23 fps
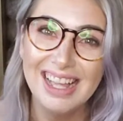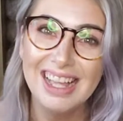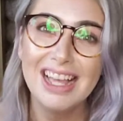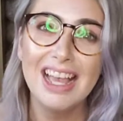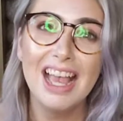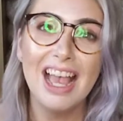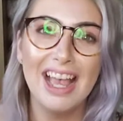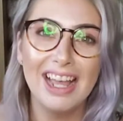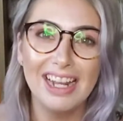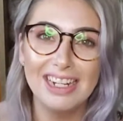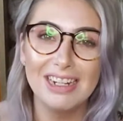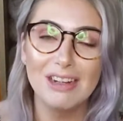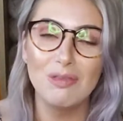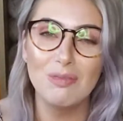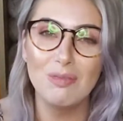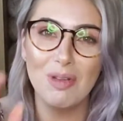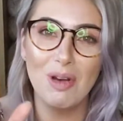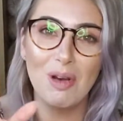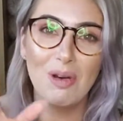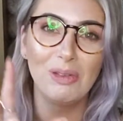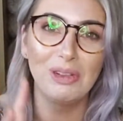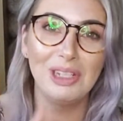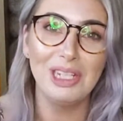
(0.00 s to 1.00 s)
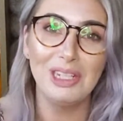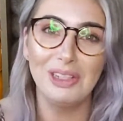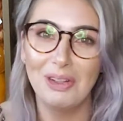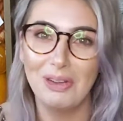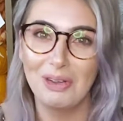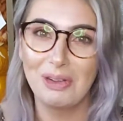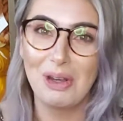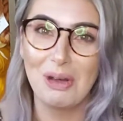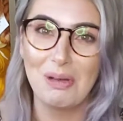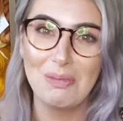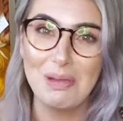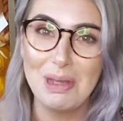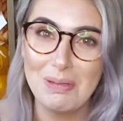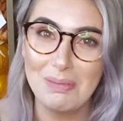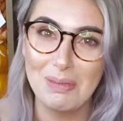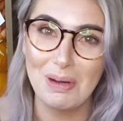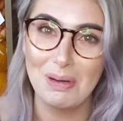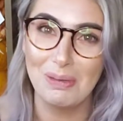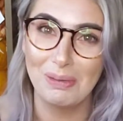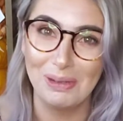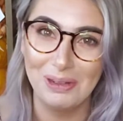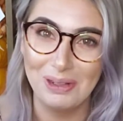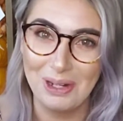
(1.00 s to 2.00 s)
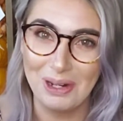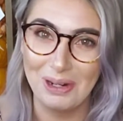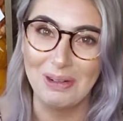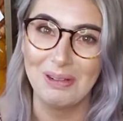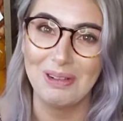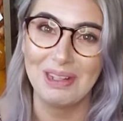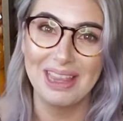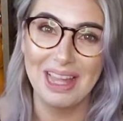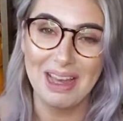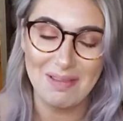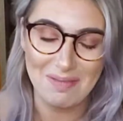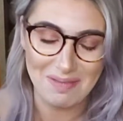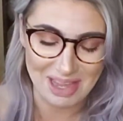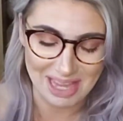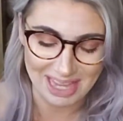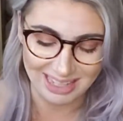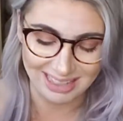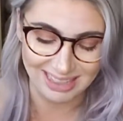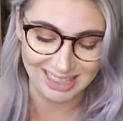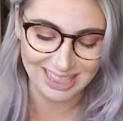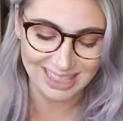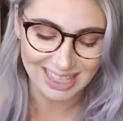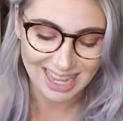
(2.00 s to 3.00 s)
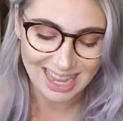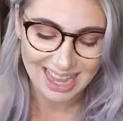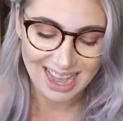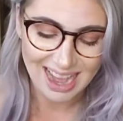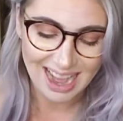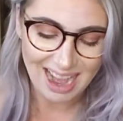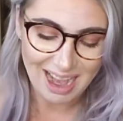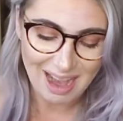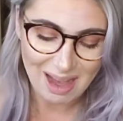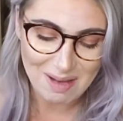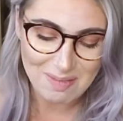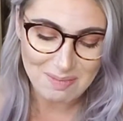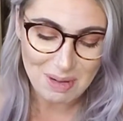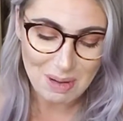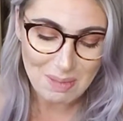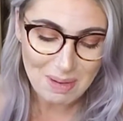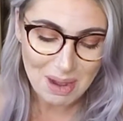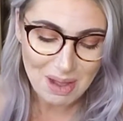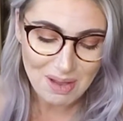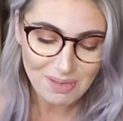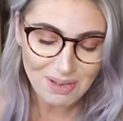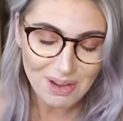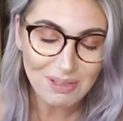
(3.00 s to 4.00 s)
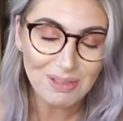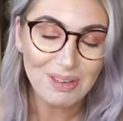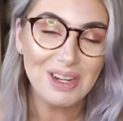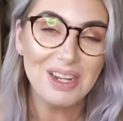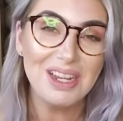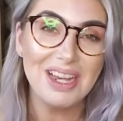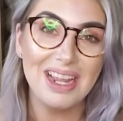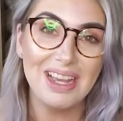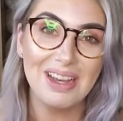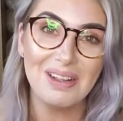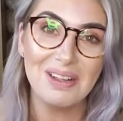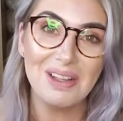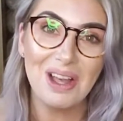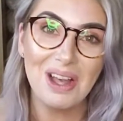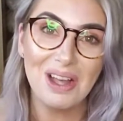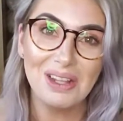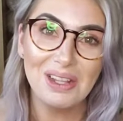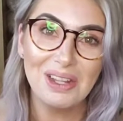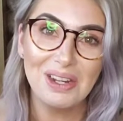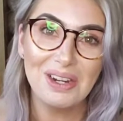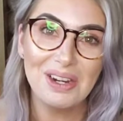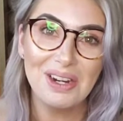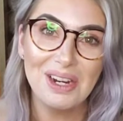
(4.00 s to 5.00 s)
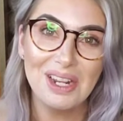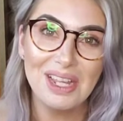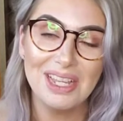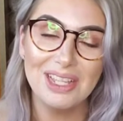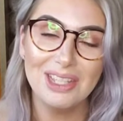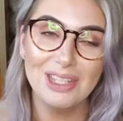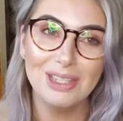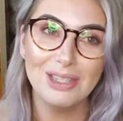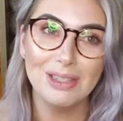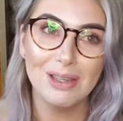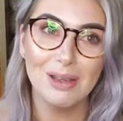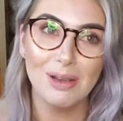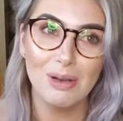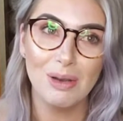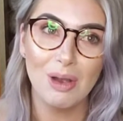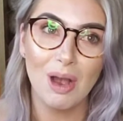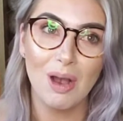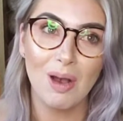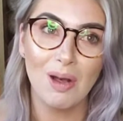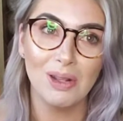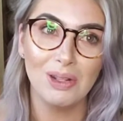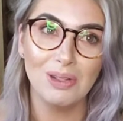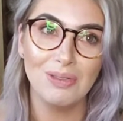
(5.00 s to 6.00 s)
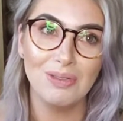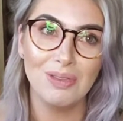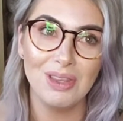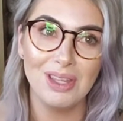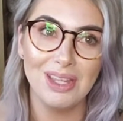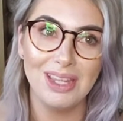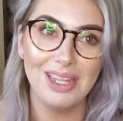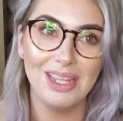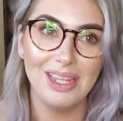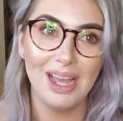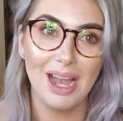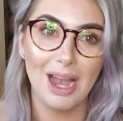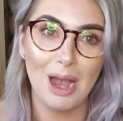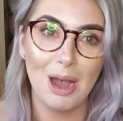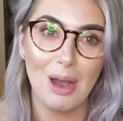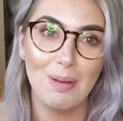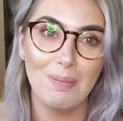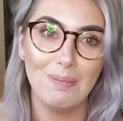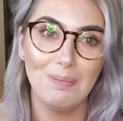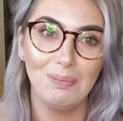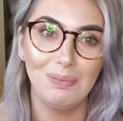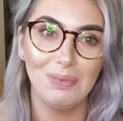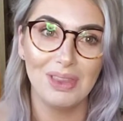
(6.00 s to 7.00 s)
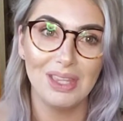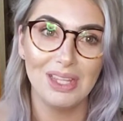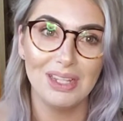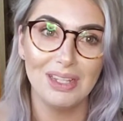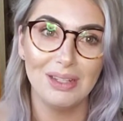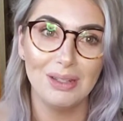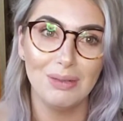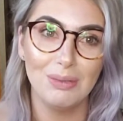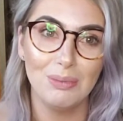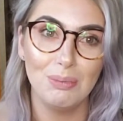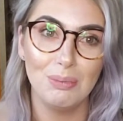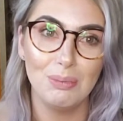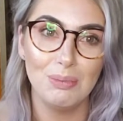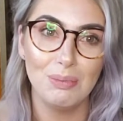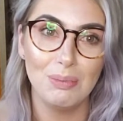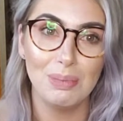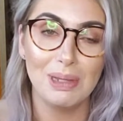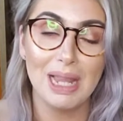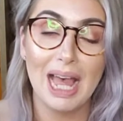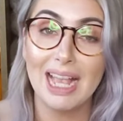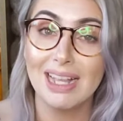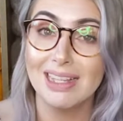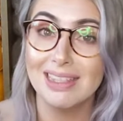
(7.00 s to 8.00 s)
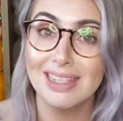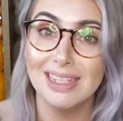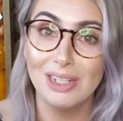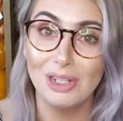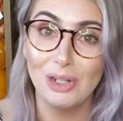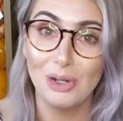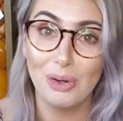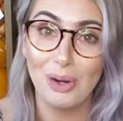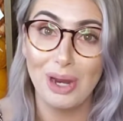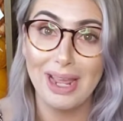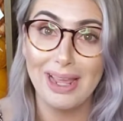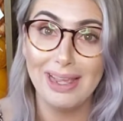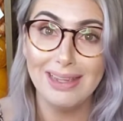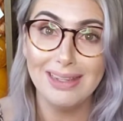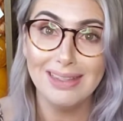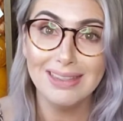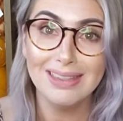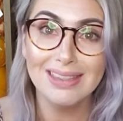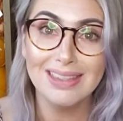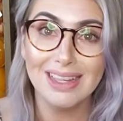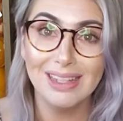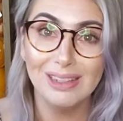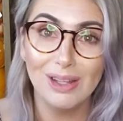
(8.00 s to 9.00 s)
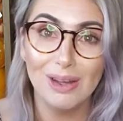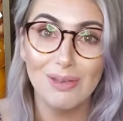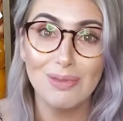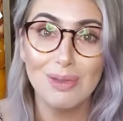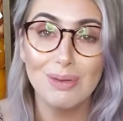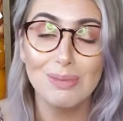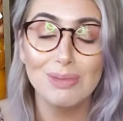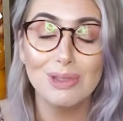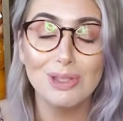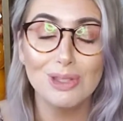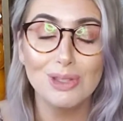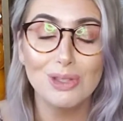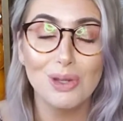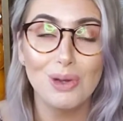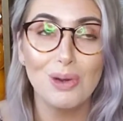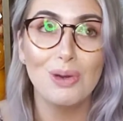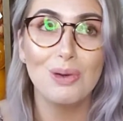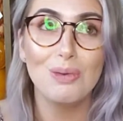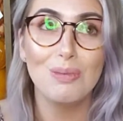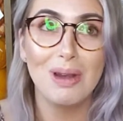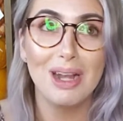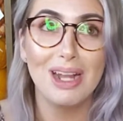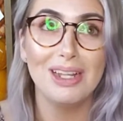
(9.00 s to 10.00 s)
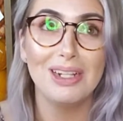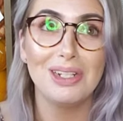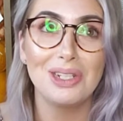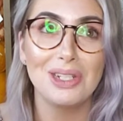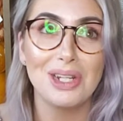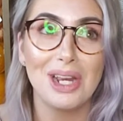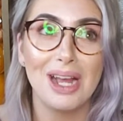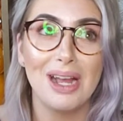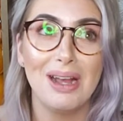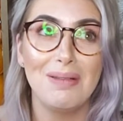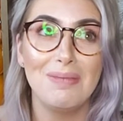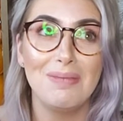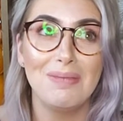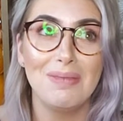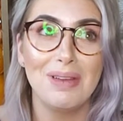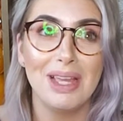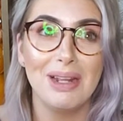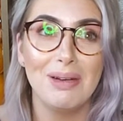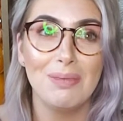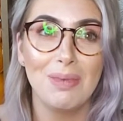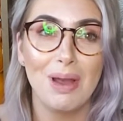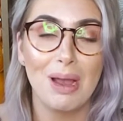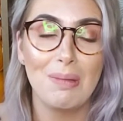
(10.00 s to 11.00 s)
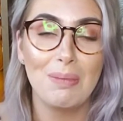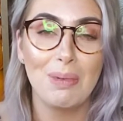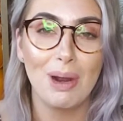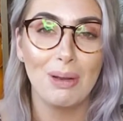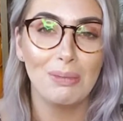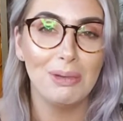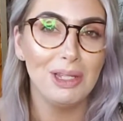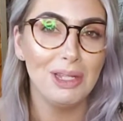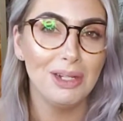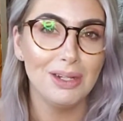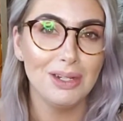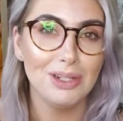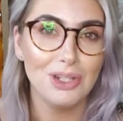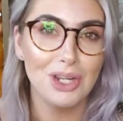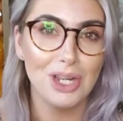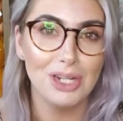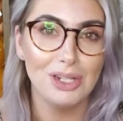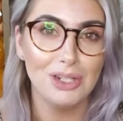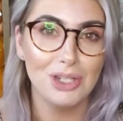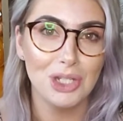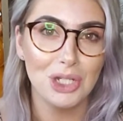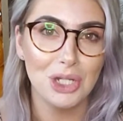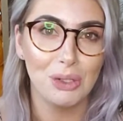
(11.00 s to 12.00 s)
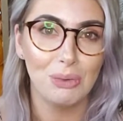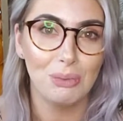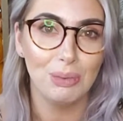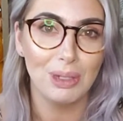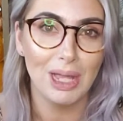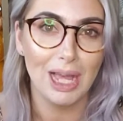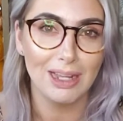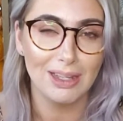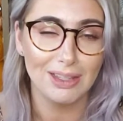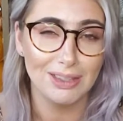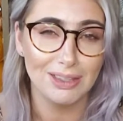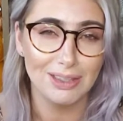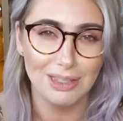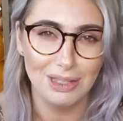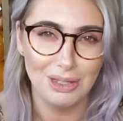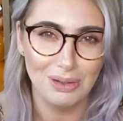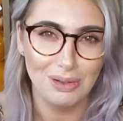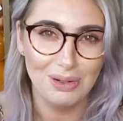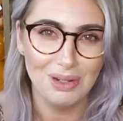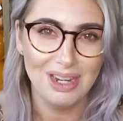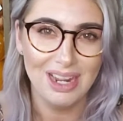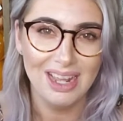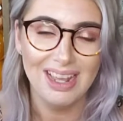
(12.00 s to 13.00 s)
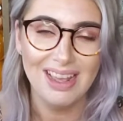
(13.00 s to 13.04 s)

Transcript: and only local people will know what that means. But my favorite nail color is all of the blacks and grays. I love them so much, and I'm probably going to change to black soon